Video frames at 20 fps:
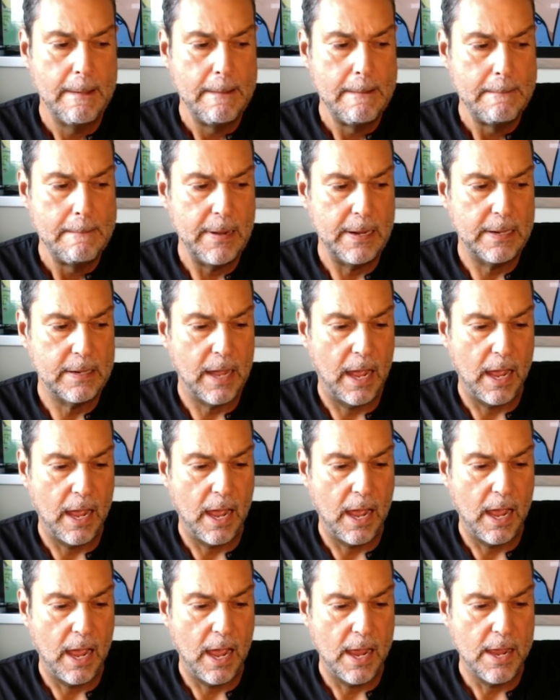But
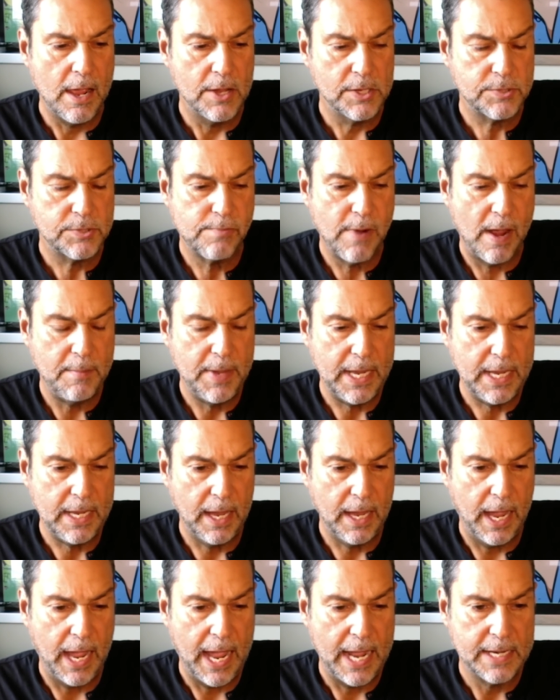I asked
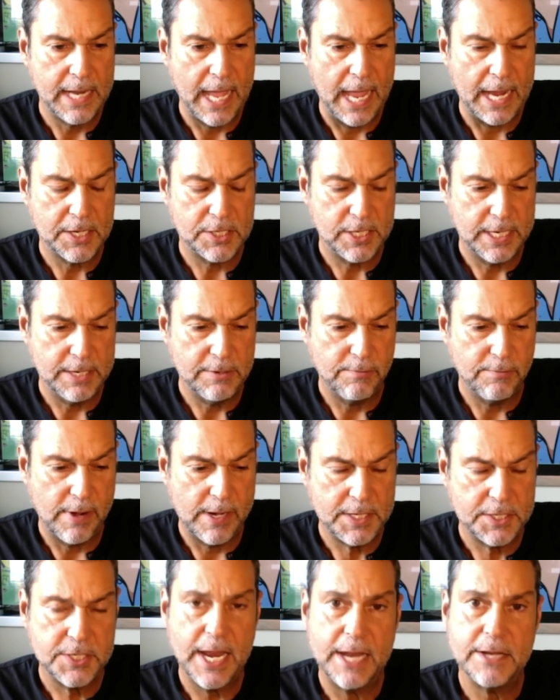Remy and actually
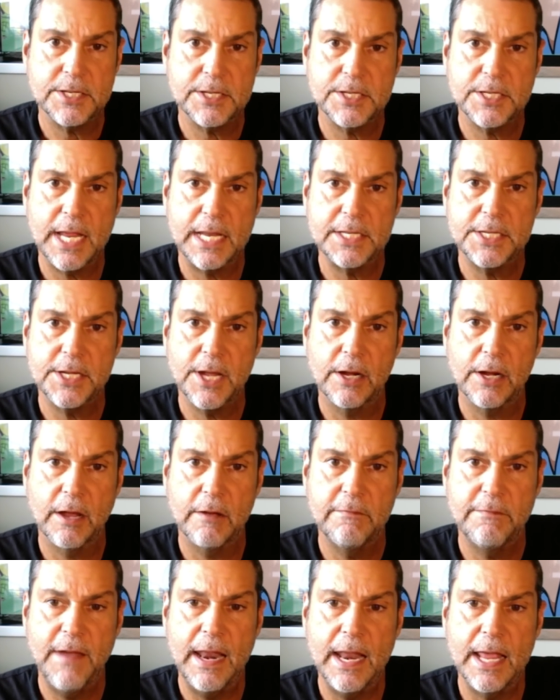reached out to Santiago
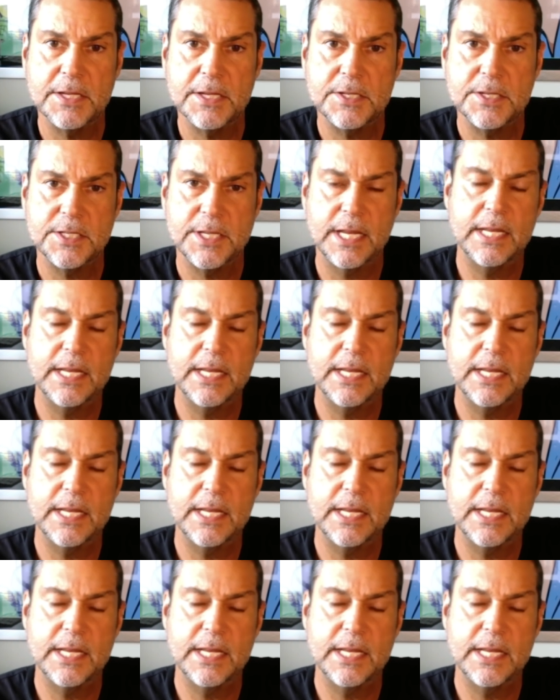Velez and said,